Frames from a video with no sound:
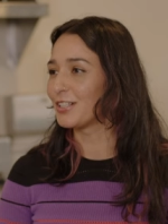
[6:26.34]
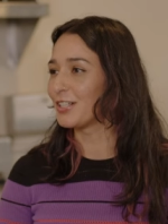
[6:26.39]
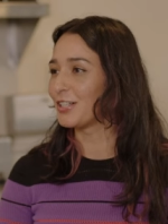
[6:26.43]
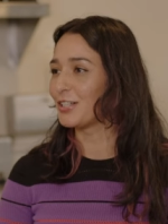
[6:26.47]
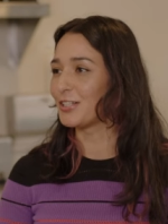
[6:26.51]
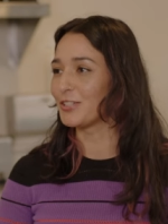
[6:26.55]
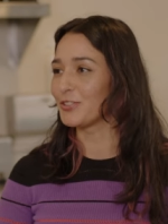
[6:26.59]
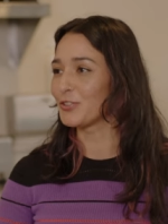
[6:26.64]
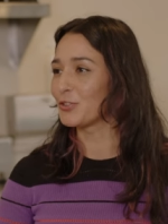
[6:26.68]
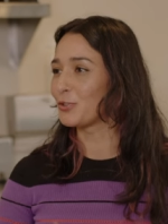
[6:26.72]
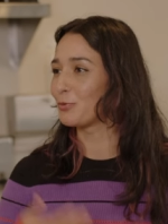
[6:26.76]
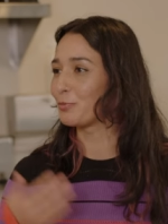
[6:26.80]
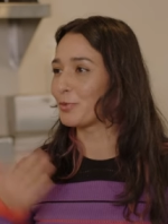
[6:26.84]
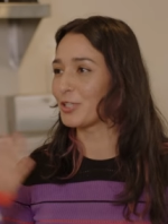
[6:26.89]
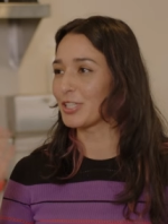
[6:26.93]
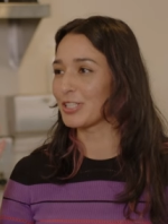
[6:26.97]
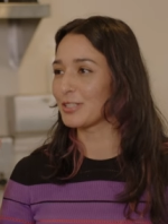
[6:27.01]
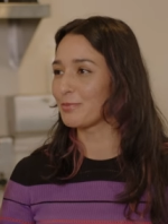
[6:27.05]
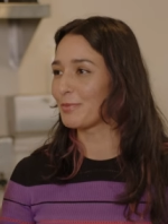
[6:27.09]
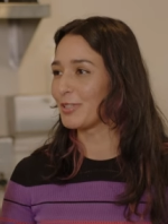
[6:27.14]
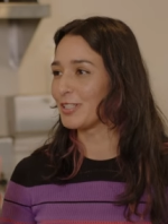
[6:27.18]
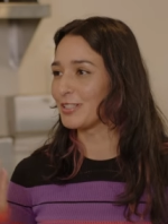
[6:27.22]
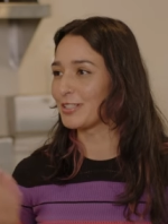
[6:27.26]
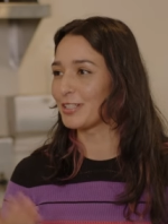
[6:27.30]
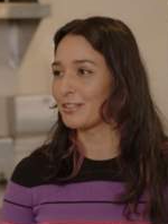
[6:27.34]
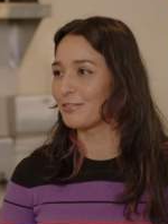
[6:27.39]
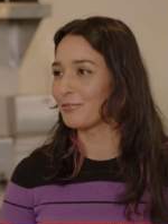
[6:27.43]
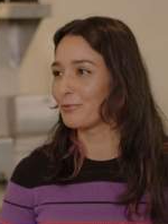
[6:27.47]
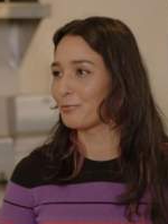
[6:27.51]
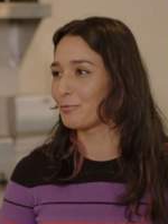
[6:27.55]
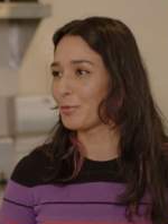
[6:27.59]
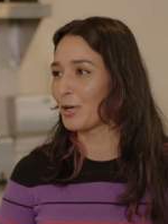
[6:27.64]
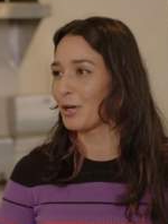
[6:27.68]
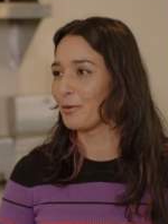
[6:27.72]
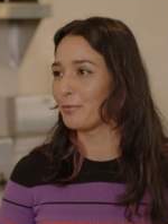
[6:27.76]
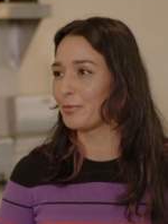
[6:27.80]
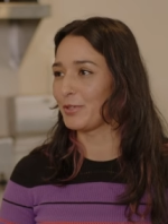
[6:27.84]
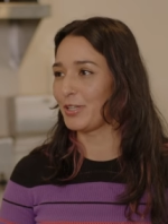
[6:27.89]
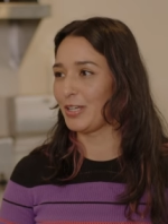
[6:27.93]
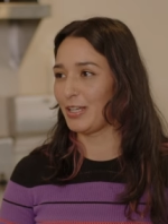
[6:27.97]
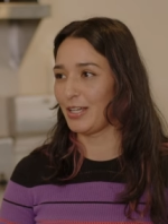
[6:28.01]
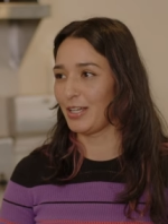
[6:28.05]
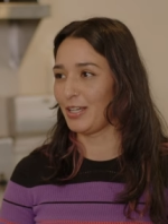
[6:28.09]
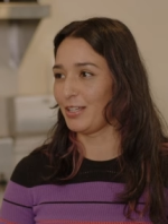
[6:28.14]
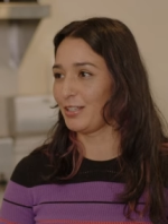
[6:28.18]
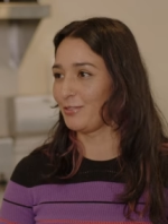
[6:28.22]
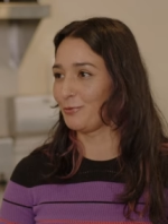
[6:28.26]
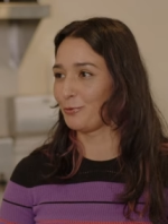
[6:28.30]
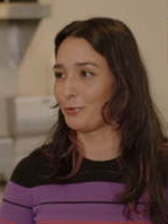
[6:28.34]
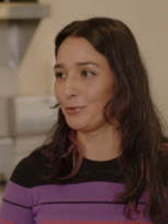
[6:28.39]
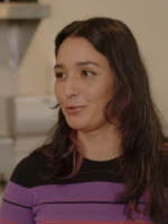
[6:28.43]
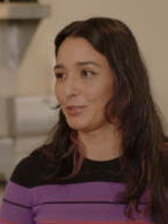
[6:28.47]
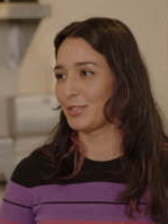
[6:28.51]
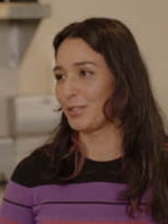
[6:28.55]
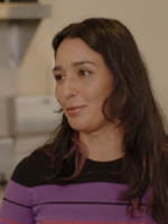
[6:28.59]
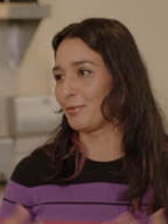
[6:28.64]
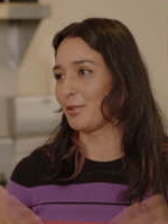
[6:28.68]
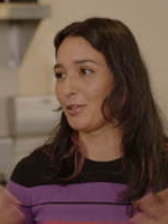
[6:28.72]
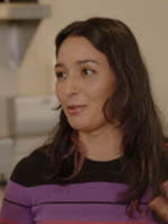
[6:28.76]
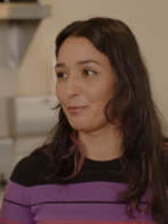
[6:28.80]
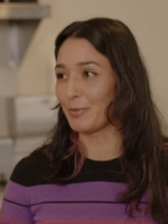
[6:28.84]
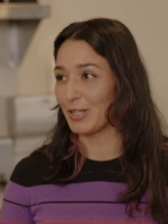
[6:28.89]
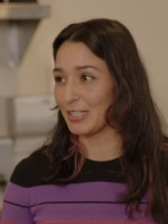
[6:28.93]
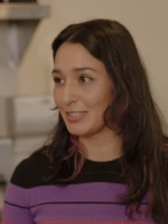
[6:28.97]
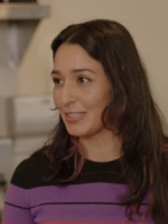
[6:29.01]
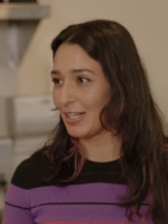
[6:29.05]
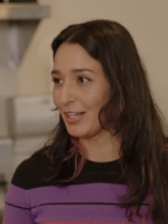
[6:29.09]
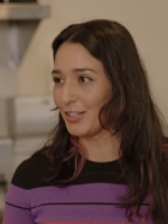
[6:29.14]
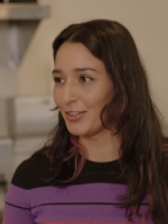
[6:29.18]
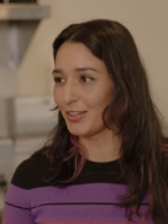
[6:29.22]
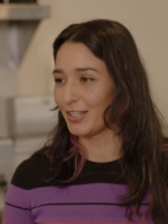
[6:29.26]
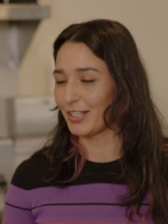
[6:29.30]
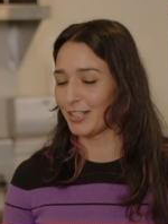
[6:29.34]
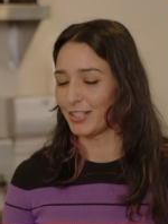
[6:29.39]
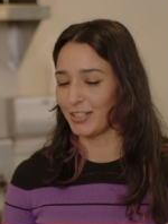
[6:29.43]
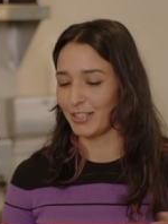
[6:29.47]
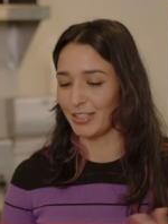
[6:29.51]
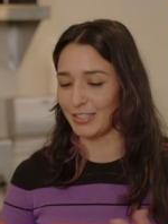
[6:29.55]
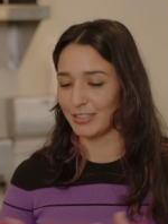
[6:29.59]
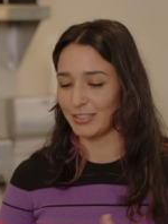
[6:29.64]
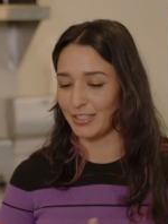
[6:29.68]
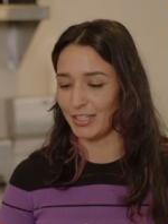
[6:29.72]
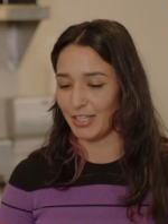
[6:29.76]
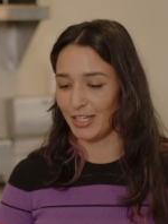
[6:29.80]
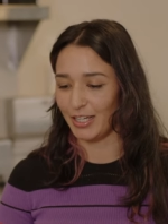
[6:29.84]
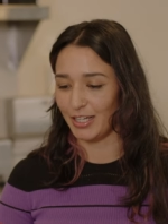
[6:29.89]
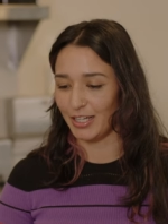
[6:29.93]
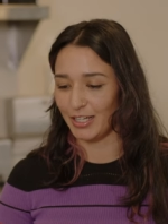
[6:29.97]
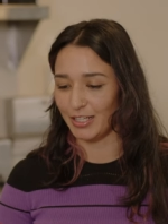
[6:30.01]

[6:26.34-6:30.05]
are super expensive, probably some of the best out there, they say,